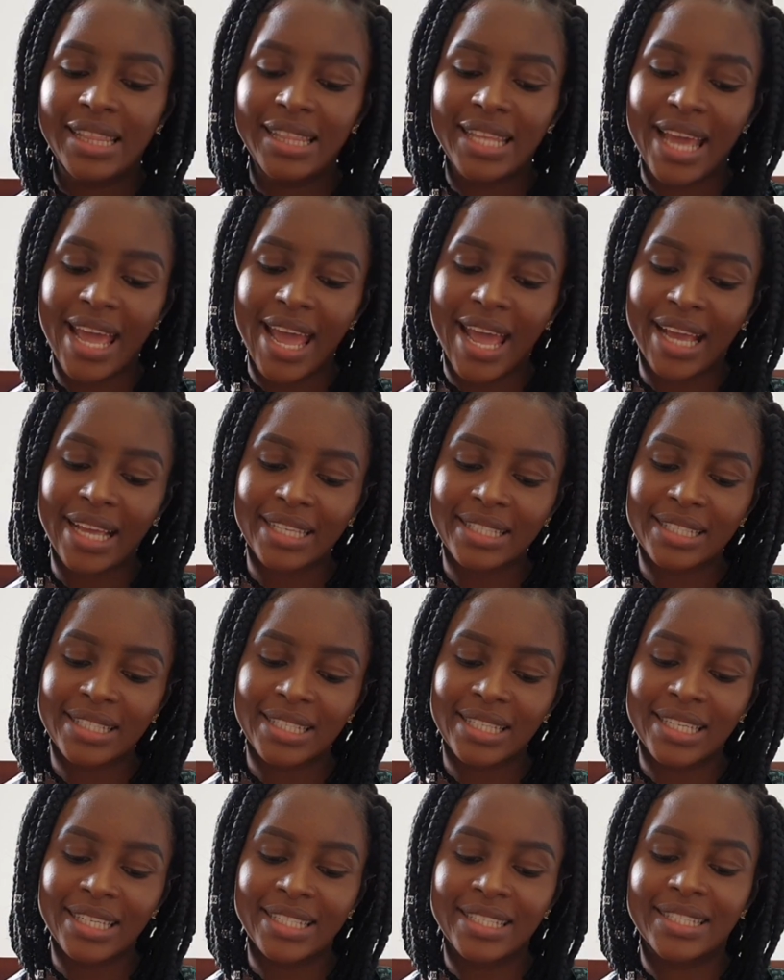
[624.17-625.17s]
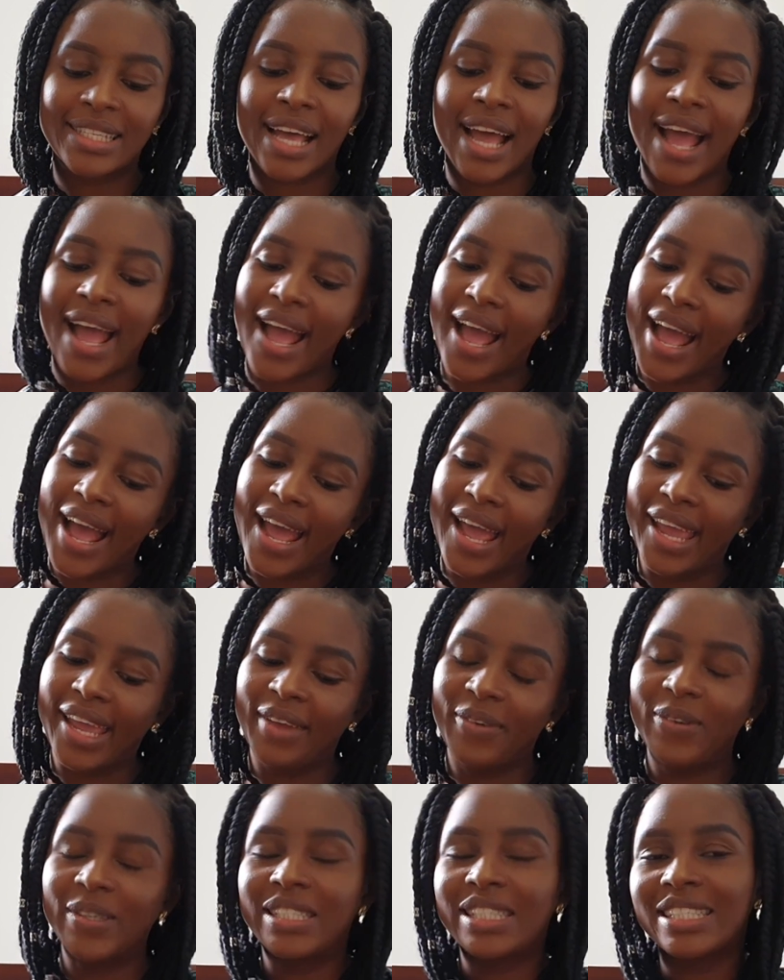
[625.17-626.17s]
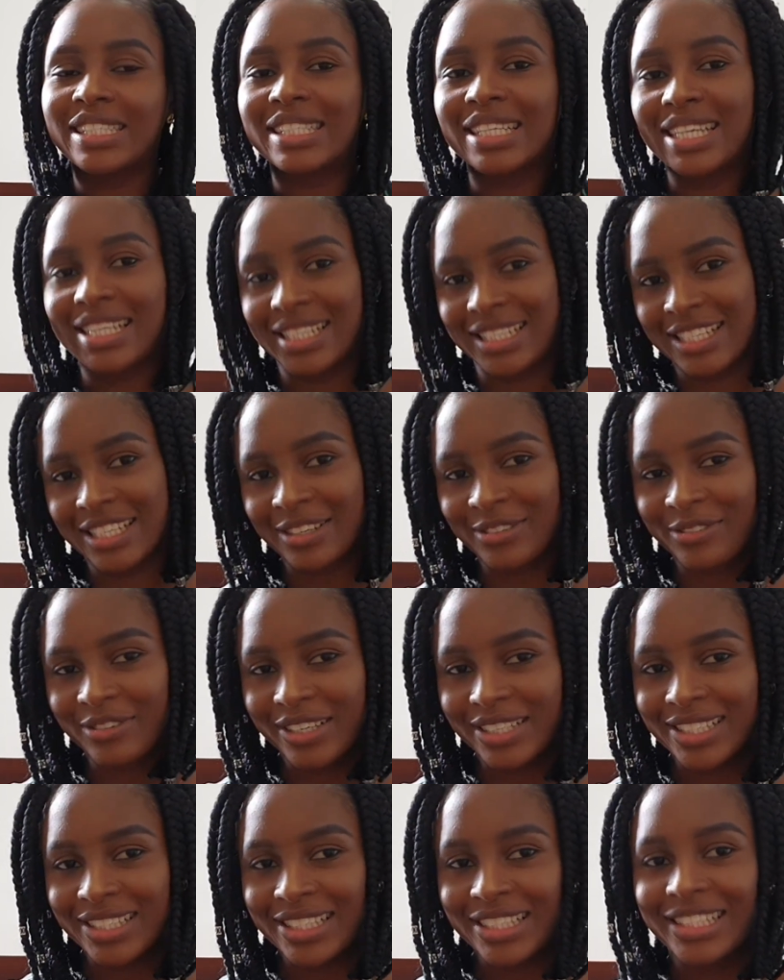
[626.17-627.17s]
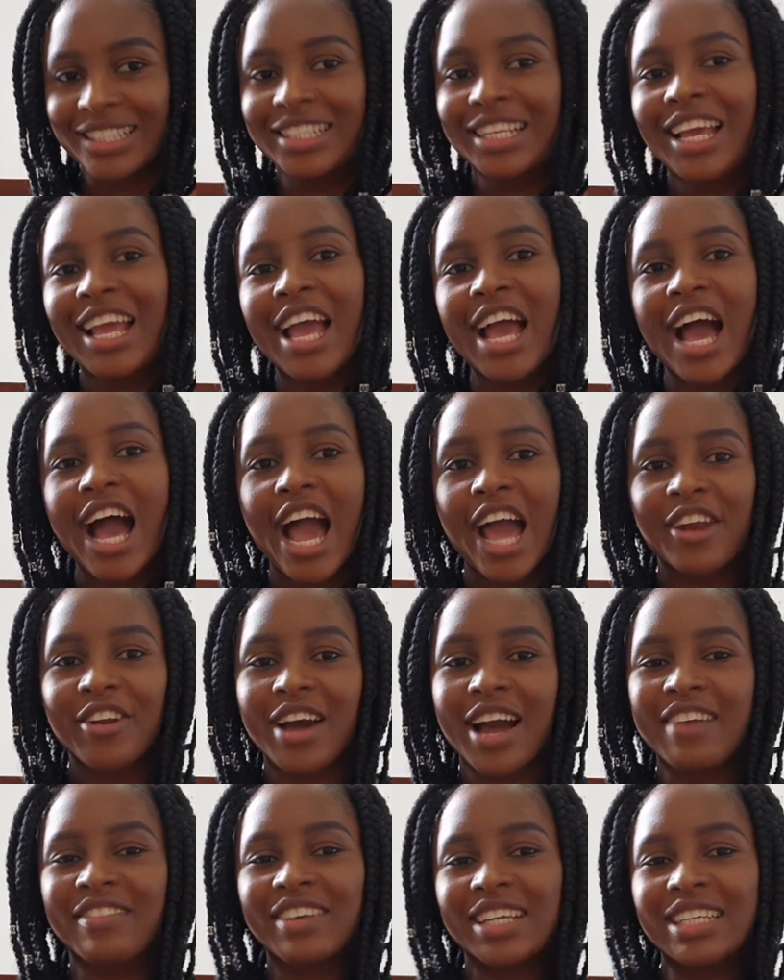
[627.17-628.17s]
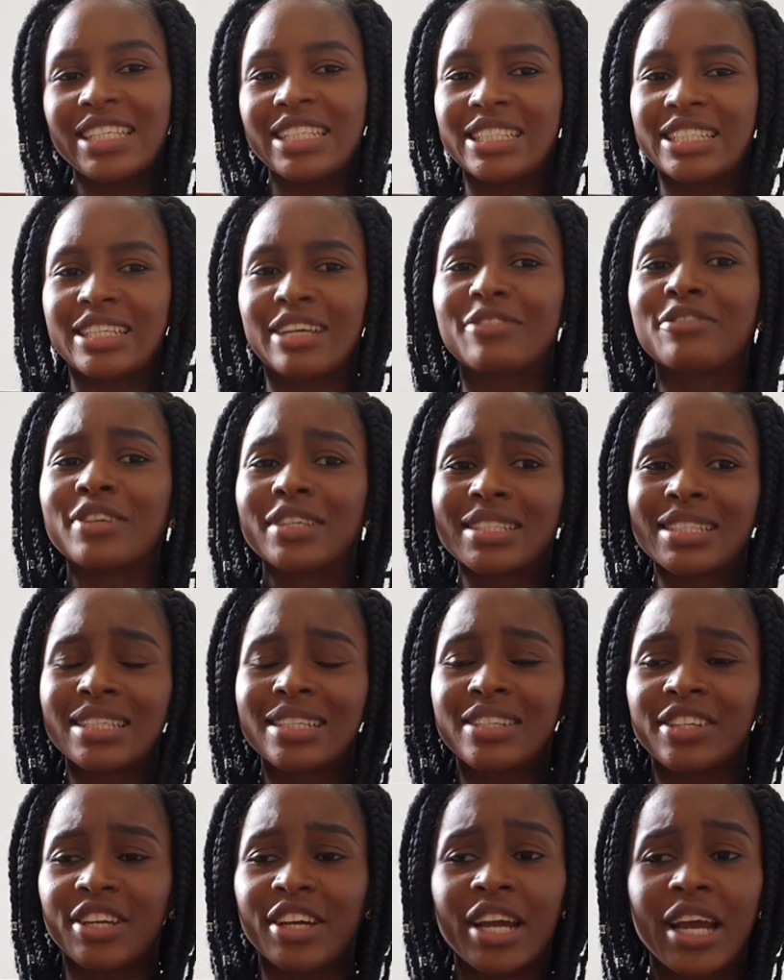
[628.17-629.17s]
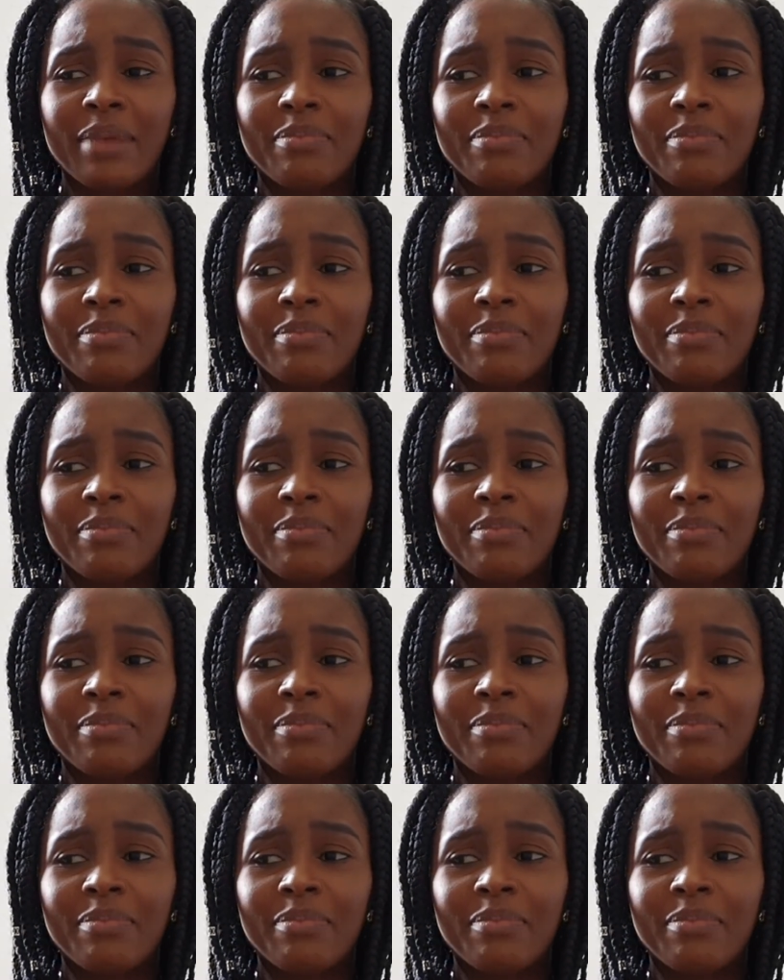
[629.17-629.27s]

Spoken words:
Next is which is interfacing. I don't have any interfacing here.